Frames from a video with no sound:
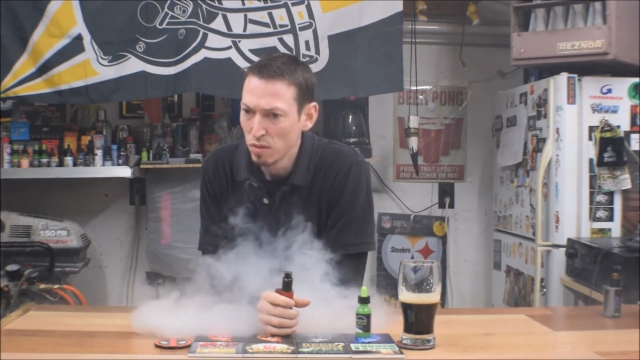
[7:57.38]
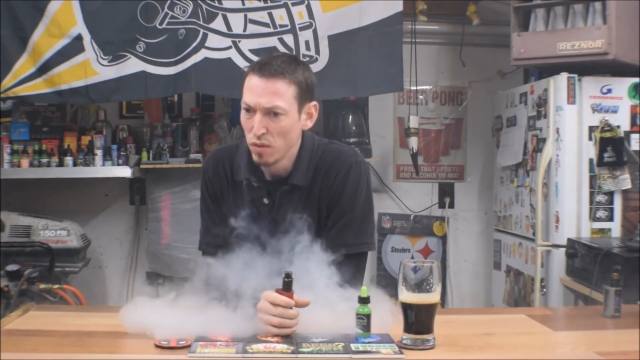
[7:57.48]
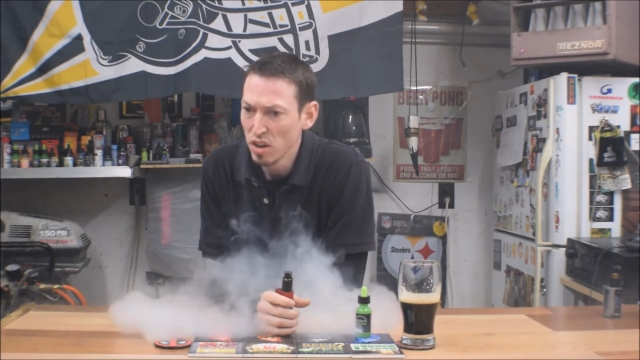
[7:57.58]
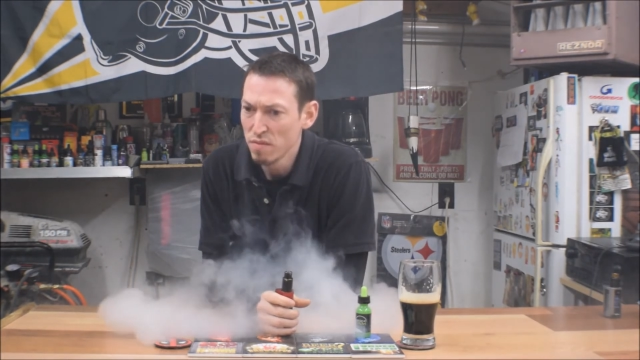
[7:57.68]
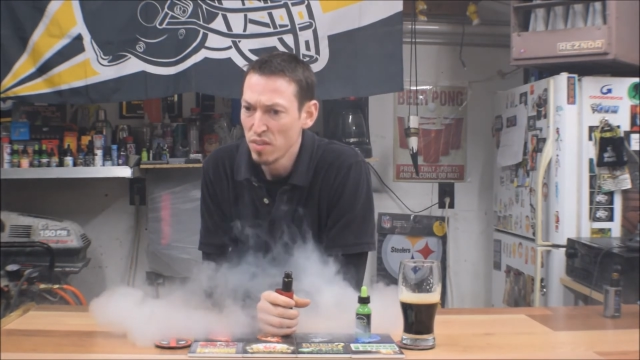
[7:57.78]

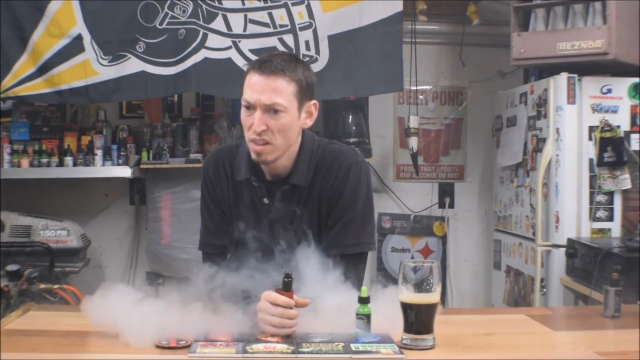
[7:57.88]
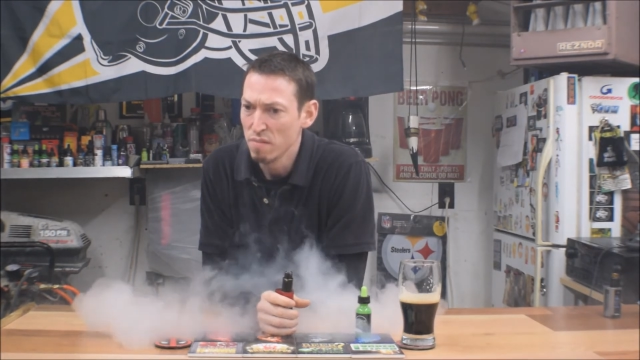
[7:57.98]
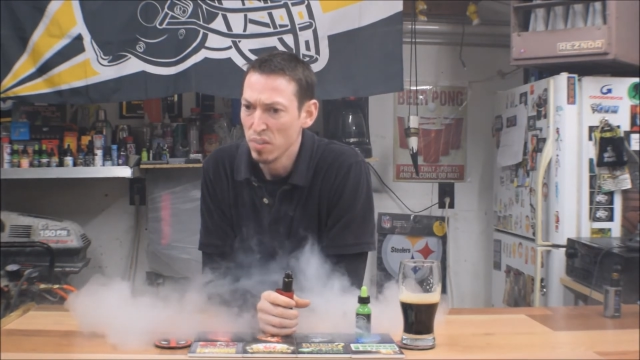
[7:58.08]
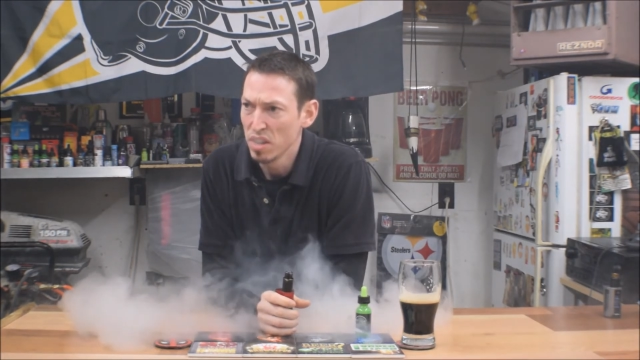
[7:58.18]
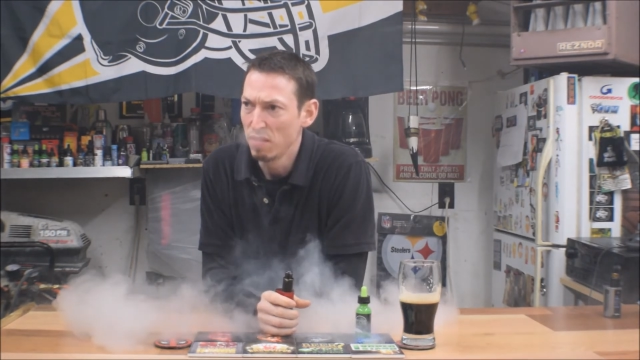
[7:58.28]
very, very,
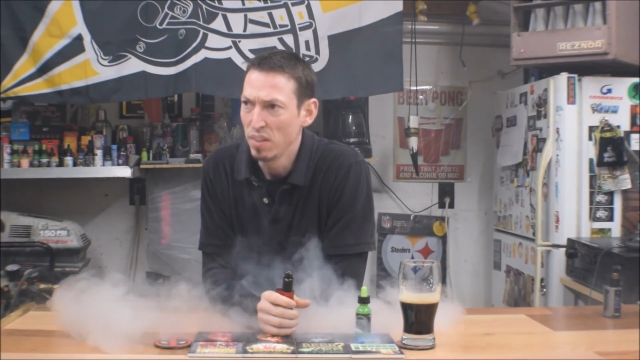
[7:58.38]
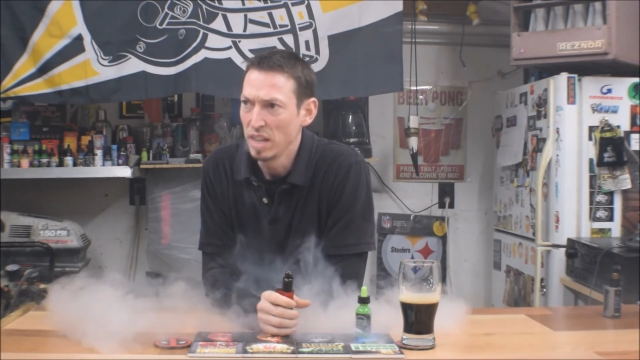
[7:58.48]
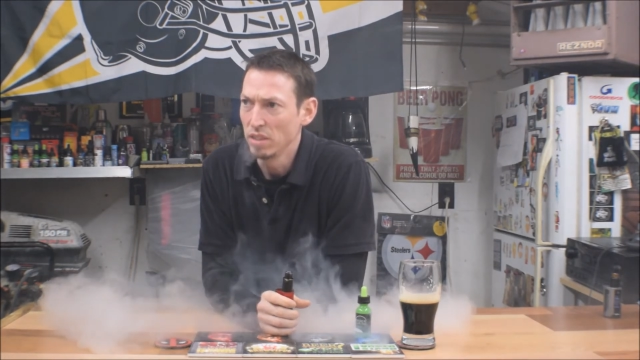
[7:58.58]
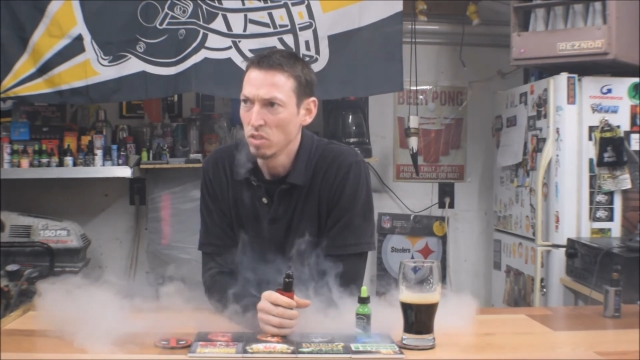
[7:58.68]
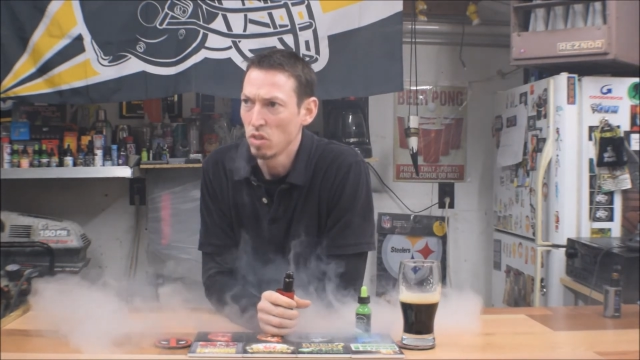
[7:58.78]
very
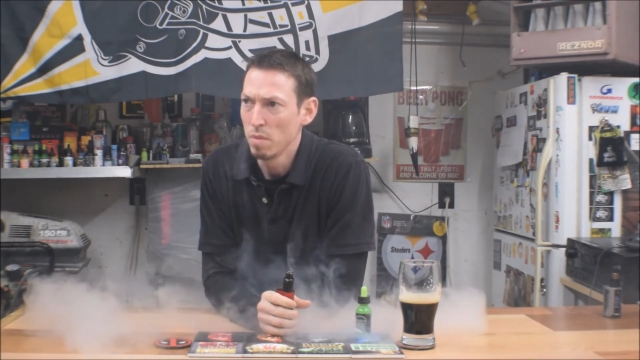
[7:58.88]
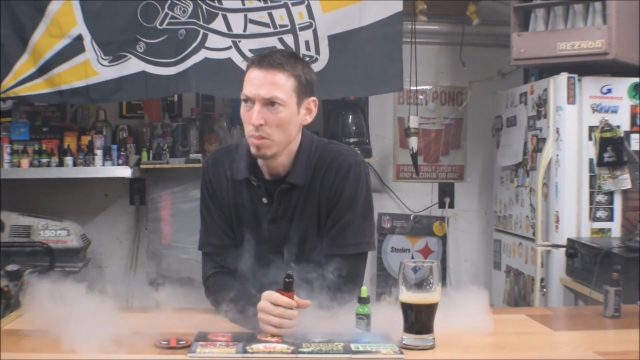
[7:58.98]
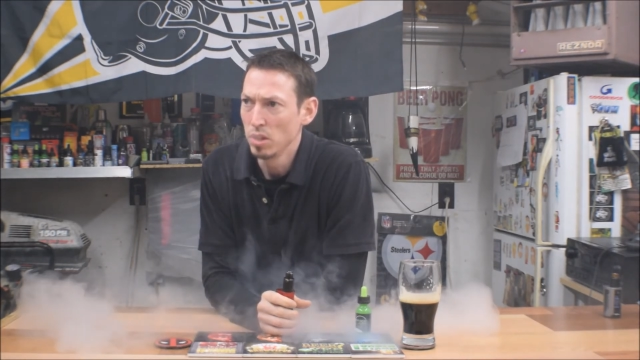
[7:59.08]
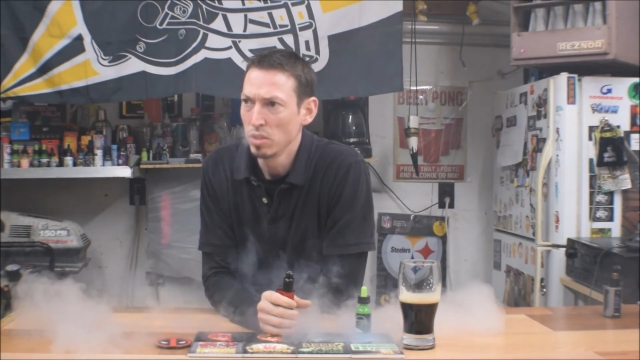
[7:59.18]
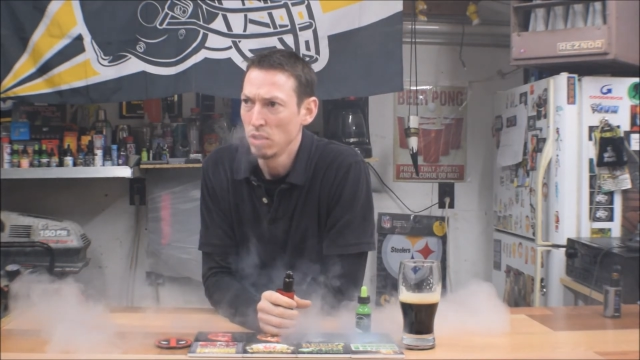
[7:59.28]
faint. Blueberry?